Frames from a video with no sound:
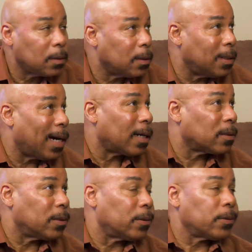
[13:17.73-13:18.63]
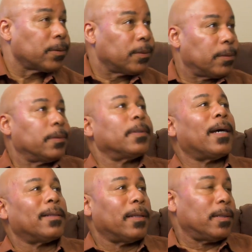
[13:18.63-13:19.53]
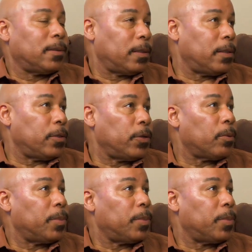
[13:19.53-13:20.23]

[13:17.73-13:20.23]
The doctor. Not that it's any of your